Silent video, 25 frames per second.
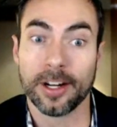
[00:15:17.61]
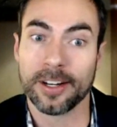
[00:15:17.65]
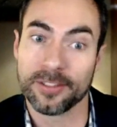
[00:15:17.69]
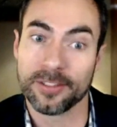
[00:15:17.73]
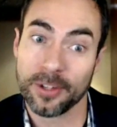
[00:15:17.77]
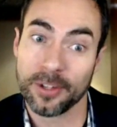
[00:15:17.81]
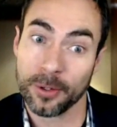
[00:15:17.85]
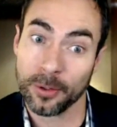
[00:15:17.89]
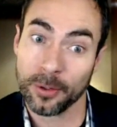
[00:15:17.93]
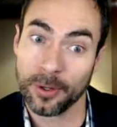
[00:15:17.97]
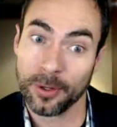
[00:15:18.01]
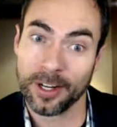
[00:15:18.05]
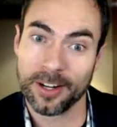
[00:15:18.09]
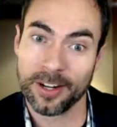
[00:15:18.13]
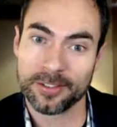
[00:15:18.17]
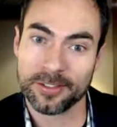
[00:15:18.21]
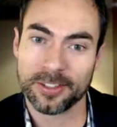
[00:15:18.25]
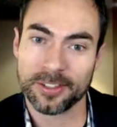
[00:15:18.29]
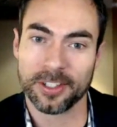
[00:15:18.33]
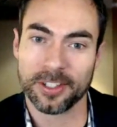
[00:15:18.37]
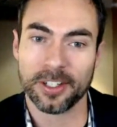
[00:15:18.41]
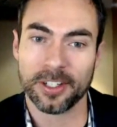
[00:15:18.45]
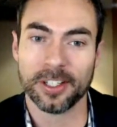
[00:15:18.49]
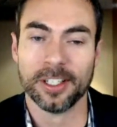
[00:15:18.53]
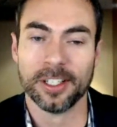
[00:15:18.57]
If they were going
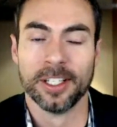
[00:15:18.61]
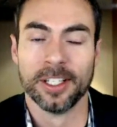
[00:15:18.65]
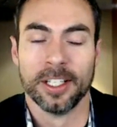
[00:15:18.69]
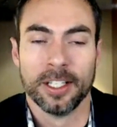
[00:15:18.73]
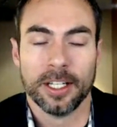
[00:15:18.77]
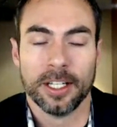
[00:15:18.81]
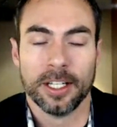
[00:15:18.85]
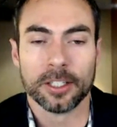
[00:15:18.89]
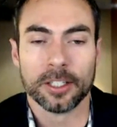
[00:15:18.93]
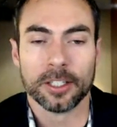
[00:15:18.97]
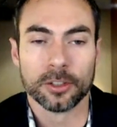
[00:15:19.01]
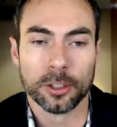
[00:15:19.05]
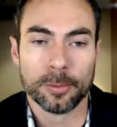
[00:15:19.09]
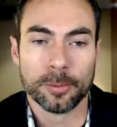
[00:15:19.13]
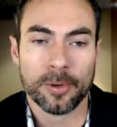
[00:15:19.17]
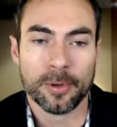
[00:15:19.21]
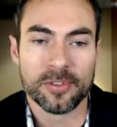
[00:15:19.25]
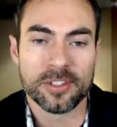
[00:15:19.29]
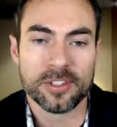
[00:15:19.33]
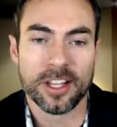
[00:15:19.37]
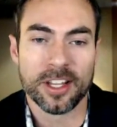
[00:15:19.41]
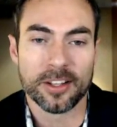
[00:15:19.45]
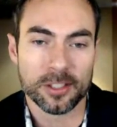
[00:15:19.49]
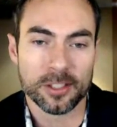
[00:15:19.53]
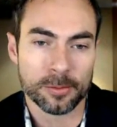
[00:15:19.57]
after a group of
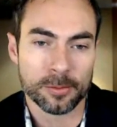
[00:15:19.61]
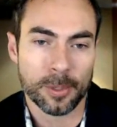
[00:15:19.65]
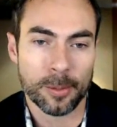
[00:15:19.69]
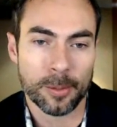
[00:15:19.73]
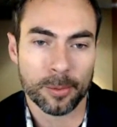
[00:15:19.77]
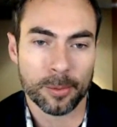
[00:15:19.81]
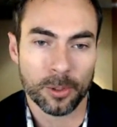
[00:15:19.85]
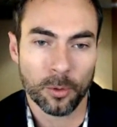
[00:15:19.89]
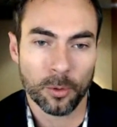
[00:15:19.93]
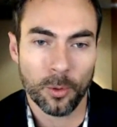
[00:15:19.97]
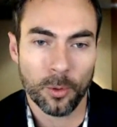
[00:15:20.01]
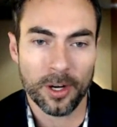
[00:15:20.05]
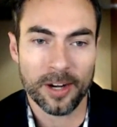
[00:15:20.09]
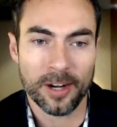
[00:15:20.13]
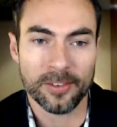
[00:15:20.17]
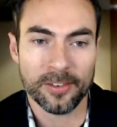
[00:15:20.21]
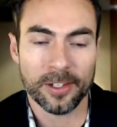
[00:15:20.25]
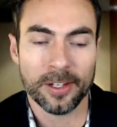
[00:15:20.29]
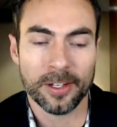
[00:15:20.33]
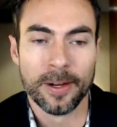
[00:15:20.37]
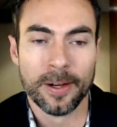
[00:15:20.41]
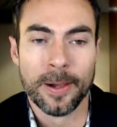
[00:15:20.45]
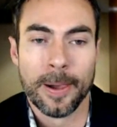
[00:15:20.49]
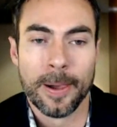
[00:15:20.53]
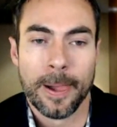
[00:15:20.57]
salespeople or
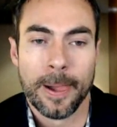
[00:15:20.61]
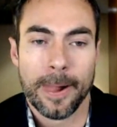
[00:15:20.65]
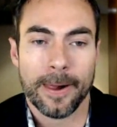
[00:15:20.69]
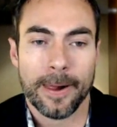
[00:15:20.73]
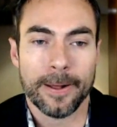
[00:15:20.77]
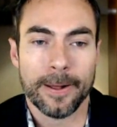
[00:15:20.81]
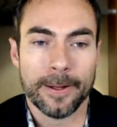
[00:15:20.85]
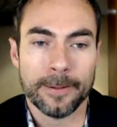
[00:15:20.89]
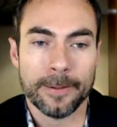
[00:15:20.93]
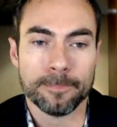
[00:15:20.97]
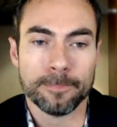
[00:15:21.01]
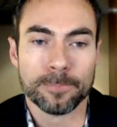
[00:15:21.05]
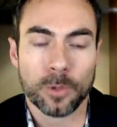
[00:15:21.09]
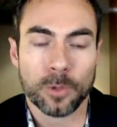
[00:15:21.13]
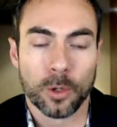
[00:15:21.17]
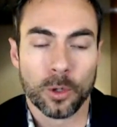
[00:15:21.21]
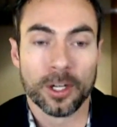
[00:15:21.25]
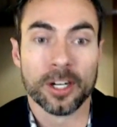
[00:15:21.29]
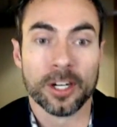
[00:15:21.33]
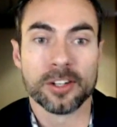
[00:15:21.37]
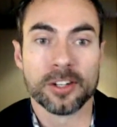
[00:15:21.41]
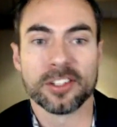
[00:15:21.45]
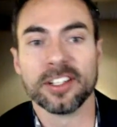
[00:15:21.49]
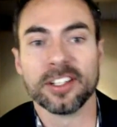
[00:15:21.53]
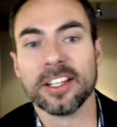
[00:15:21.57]
whatever, or
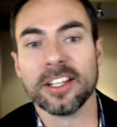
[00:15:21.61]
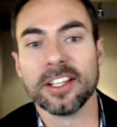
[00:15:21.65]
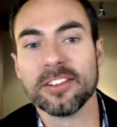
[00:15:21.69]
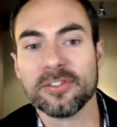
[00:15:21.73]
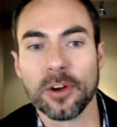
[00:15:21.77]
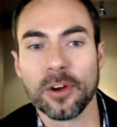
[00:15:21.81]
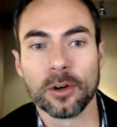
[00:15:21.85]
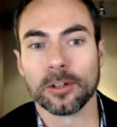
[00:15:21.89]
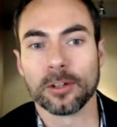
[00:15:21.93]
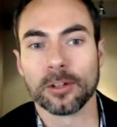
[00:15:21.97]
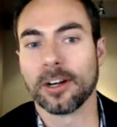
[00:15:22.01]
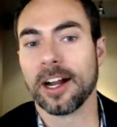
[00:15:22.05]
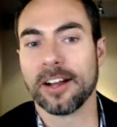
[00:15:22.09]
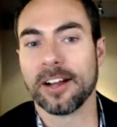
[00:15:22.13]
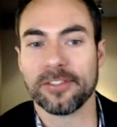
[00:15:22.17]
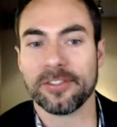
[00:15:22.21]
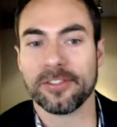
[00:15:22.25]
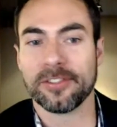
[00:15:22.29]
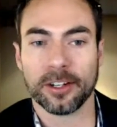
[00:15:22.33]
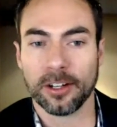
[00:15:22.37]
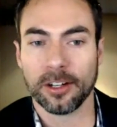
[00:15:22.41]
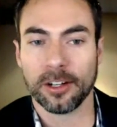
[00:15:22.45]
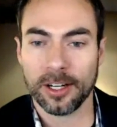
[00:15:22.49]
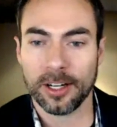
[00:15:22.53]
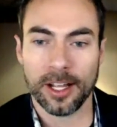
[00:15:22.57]
here's an
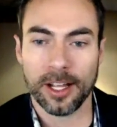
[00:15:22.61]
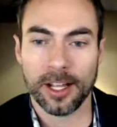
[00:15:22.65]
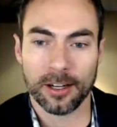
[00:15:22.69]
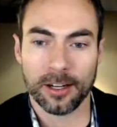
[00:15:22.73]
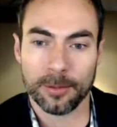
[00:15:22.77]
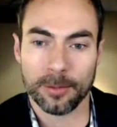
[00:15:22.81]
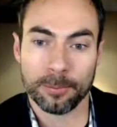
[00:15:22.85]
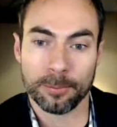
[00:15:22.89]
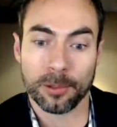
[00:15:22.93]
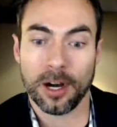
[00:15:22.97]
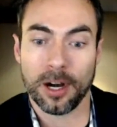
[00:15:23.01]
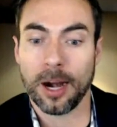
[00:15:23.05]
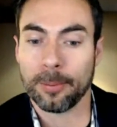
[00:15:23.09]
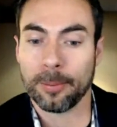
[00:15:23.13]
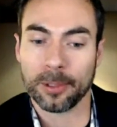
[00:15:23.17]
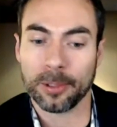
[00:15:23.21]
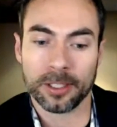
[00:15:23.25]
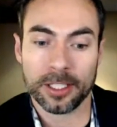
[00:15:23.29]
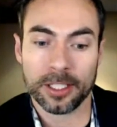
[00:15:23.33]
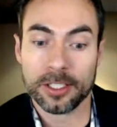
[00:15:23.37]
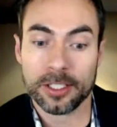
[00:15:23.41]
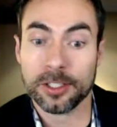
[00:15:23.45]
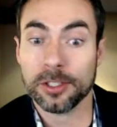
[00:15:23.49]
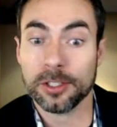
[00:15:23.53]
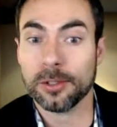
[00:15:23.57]
infographic on how to
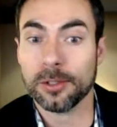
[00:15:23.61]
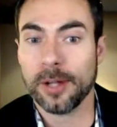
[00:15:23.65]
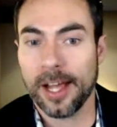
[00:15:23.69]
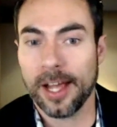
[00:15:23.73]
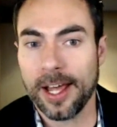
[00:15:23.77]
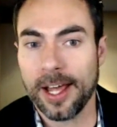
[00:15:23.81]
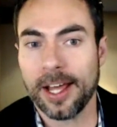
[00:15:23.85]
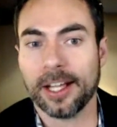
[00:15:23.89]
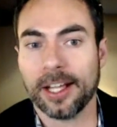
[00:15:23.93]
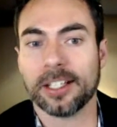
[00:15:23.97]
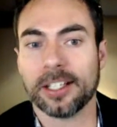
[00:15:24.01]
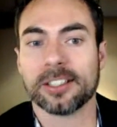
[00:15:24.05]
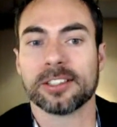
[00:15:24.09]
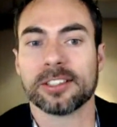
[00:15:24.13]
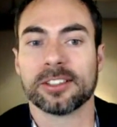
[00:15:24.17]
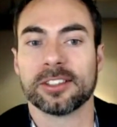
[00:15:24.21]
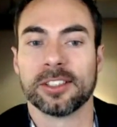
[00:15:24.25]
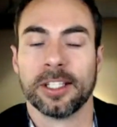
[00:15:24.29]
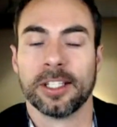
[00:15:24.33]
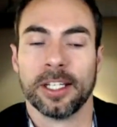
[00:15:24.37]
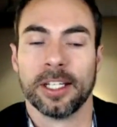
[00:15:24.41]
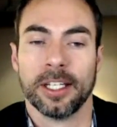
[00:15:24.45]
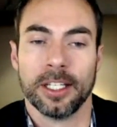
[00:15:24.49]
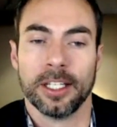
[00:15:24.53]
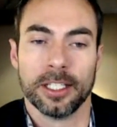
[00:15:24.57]
properly do X,
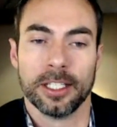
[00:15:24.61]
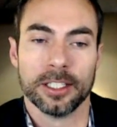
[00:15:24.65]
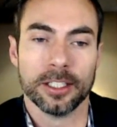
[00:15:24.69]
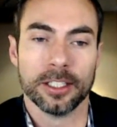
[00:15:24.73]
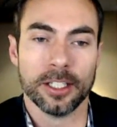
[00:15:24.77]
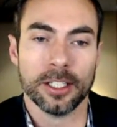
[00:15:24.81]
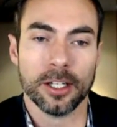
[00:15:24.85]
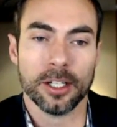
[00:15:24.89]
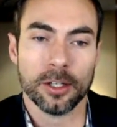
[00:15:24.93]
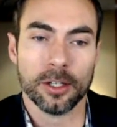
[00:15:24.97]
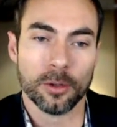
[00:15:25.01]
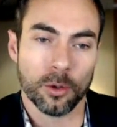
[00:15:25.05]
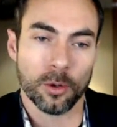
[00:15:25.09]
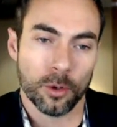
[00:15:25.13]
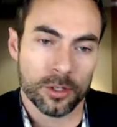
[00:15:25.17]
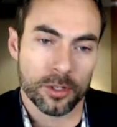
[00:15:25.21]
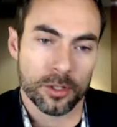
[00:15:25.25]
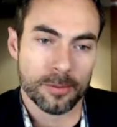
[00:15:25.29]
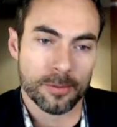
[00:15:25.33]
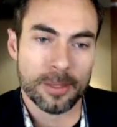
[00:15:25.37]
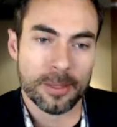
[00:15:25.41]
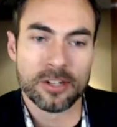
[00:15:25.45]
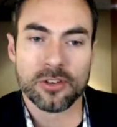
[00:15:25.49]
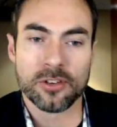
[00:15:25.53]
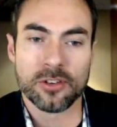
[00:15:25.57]
or
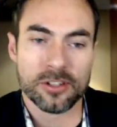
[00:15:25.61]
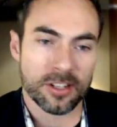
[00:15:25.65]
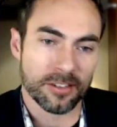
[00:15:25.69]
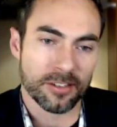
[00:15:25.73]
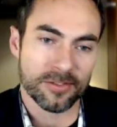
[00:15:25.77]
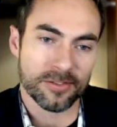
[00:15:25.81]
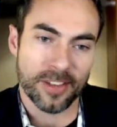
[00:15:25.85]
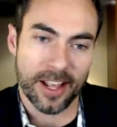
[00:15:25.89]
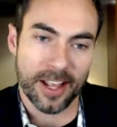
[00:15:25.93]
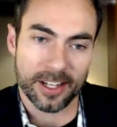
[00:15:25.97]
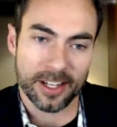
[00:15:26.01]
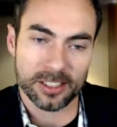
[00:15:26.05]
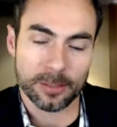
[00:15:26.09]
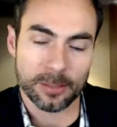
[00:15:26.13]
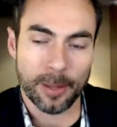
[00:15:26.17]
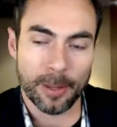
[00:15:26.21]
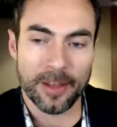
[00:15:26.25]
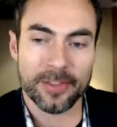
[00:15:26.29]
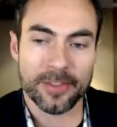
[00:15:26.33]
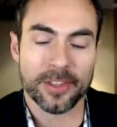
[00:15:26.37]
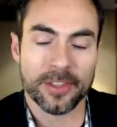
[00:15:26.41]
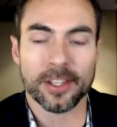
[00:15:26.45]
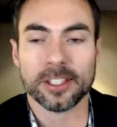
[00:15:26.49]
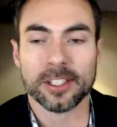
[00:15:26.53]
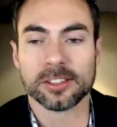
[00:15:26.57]
some interesting facts
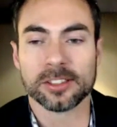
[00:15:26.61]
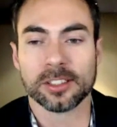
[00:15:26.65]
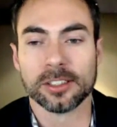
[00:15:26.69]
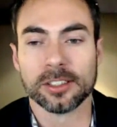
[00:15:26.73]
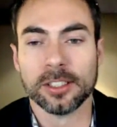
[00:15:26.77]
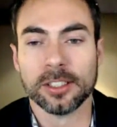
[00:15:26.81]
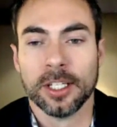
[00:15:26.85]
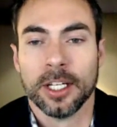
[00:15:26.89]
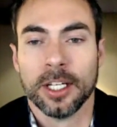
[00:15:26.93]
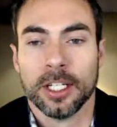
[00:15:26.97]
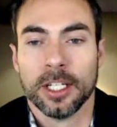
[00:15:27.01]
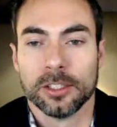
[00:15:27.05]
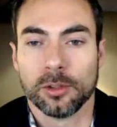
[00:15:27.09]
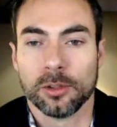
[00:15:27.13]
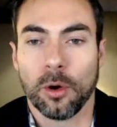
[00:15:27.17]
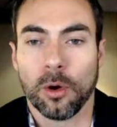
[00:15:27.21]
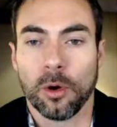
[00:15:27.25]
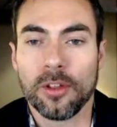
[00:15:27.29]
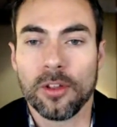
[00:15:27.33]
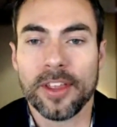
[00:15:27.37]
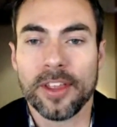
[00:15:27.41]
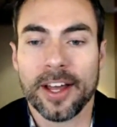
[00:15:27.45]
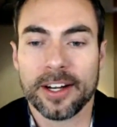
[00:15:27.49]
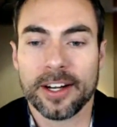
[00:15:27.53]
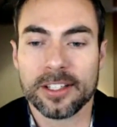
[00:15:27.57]
about this. And so all
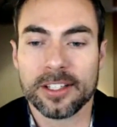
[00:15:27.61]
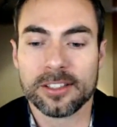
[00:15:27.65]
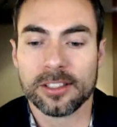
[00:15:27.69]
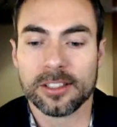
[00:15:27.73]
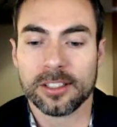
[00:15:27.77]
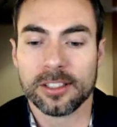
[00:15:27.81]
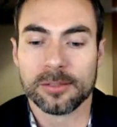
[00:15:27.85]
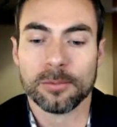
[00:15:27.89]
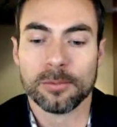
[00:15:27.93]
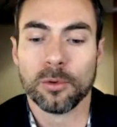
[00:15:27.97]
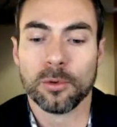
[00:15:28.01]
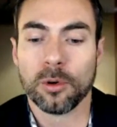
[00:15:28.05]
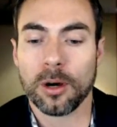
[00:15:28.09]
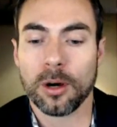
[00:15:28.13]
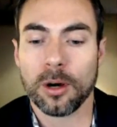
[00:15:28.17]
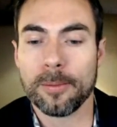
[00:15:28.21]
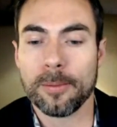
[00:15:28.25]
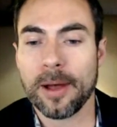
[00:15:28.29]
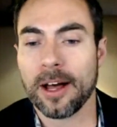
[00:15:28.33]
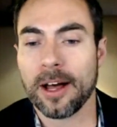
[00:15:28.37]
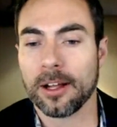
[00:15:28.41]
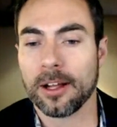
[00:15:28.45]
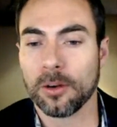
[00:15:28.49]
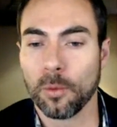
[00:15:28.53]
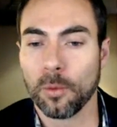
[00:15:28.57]
that is more
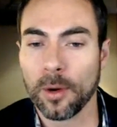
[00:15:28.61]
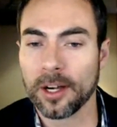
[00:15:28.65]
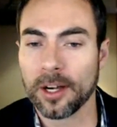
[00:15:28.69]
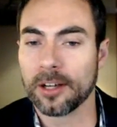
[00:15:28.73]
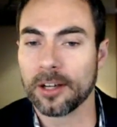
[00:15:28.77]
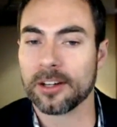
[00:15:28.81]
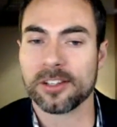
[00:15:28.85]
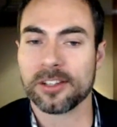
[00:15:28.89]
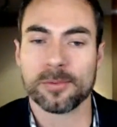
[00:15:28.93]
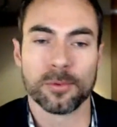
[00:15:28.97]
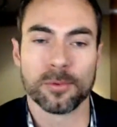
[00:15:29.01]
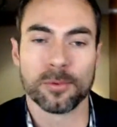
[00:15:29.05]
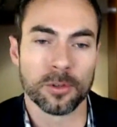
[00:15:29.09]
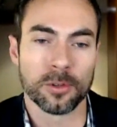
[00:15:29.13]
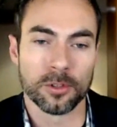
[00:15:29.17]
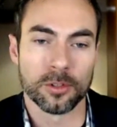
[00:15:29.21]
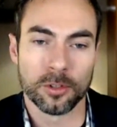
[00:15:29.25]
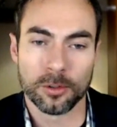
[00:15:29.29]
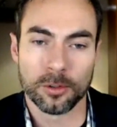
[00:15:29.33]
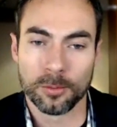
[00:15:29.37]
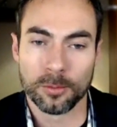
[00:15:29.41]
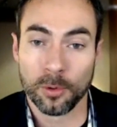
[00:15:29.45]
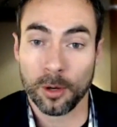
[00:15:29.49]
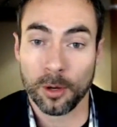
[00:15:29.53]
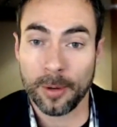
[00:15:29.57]
about awareness,
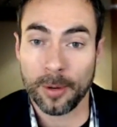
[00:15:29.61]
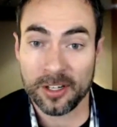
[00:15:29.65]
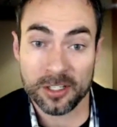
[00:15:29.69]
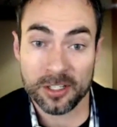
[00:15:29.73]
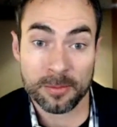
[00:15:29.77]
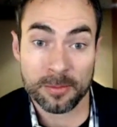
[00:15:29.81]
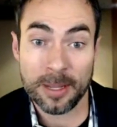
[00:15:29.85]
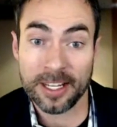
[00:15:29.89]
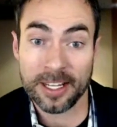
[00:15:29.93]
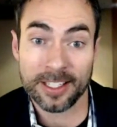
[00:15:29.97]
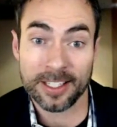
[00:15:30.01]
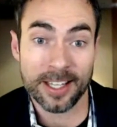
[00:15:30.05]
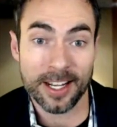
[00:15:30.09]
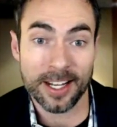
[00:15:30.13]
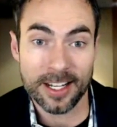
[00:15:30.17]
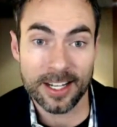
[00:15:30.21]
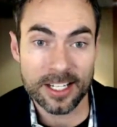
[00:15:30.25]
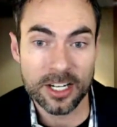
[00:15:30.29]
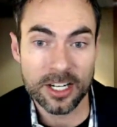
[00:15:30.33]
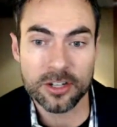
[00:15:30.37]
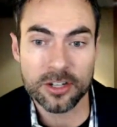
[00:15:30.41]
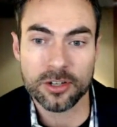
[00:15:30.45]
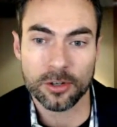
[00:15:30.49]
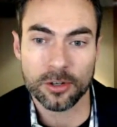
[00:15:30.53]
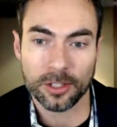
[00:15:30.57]
more about just making that
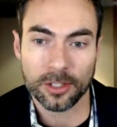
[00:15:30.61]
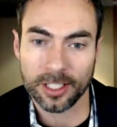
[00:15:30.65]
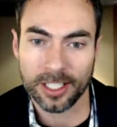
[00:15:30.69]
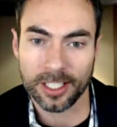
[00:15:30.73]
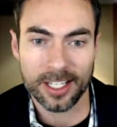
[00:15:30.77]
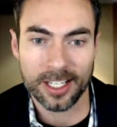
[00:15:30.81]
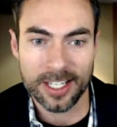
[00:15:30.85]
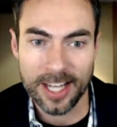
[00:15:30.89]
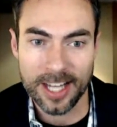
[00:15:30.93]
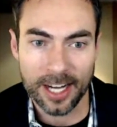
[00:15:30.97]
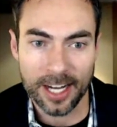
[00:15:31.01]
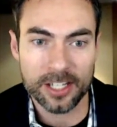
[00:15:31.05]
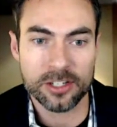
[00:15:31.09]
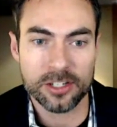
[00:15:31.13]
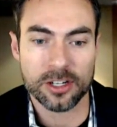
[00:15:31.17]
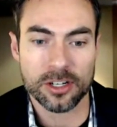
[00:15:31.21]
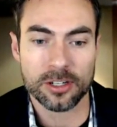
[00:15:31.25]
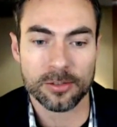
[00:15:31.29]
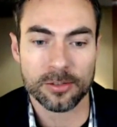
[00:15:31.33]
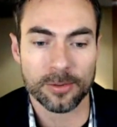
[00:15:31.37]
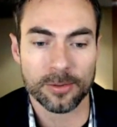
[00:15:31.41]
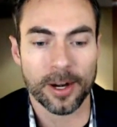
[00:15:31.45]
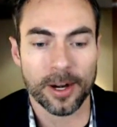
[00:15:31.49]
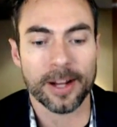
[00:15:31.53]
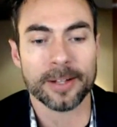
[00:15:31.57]
initial
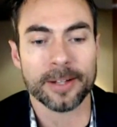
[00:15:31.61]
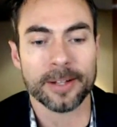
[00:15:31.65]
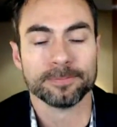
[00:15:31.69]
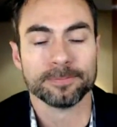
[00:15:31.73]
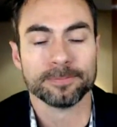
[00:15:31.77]
connection, right?